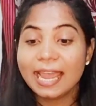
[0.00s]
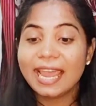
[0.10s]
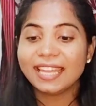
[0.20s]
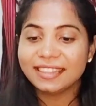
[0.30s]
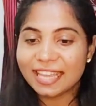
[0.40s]

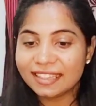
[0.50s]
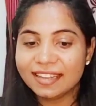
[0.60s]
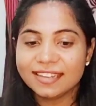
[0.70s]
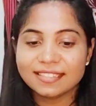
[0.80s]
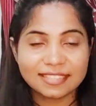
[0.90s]
And then
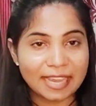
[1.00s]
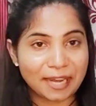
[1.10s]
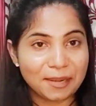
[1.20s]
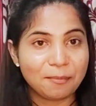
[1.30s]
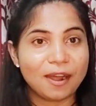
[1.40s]
there is a
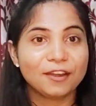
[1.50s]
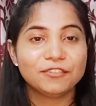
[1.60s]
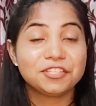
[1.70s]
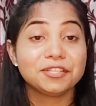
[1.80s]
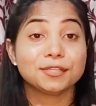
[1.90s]
second part,
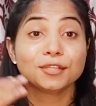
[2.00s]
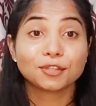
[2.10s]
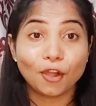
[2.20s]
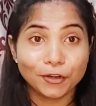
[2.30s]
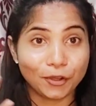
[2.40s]
which is
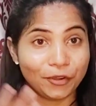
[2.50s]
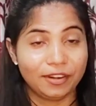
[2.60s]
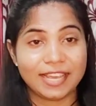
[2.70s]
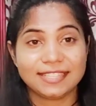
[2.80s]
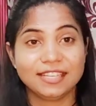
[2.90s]
thought
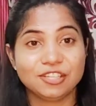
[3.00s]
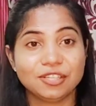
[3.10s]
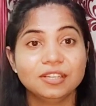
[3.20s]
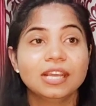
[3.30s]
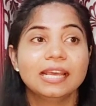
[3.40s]

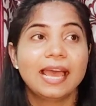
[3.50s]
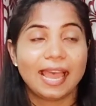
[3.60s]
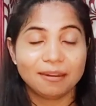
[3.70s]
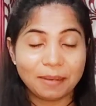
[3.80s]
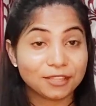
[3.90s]
organization.
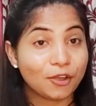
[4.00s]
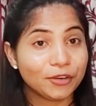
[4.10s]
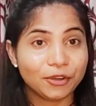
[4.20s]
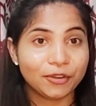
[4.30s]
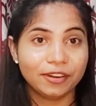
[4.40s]
And by
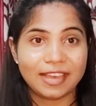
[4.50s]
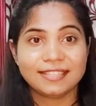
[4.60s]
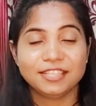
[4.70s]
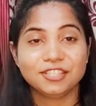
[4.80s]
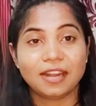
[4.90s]
thought
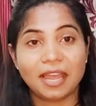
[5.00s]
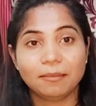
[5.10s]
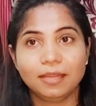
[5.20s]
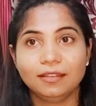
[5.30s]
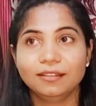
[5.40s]
organization, I
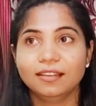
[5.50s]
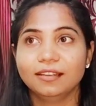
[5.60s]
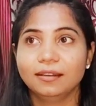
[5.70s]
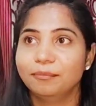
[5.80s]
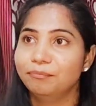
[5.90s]
mean,
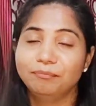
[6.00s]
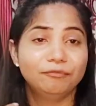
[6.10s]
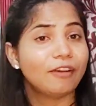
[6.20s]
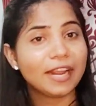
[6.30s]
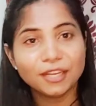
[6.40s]

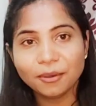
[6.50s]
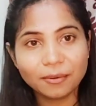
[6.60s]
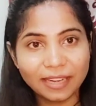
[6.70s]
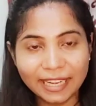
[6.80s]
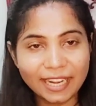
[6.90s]
while you're
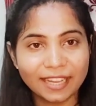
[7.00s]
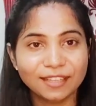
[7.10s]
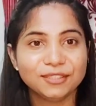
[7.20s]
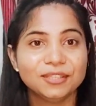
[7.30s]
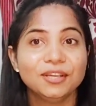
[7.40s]

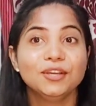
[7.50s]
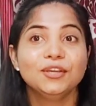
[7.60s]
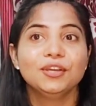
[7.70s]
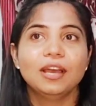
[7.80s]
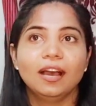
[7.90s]
reading,
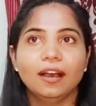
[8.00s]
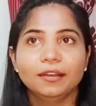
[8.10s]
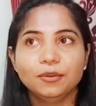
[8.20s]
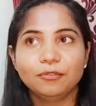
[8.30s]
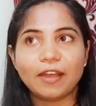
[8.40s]

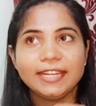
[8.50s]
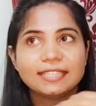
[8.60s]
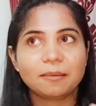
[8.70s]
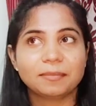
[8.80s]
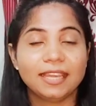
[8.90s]
you find
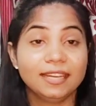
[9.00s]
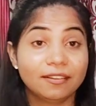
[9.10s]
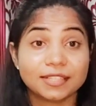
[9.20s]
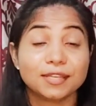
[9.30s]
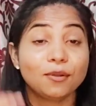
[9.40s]
something
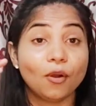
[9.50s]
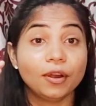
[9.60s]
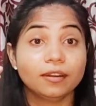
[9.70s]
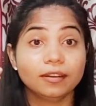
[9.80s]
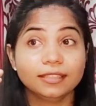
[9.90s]
interesting,
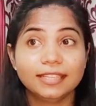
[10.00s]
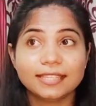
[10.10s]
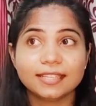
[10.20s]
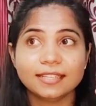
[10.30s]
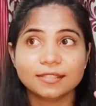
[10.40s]
or
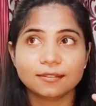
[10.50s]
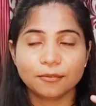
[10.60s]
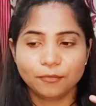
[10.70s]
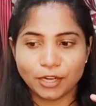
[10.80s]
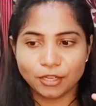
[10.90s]
this is
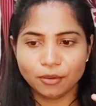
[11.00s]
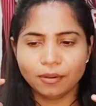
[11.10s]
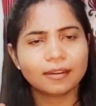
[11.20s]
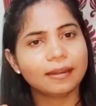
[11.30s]
when you're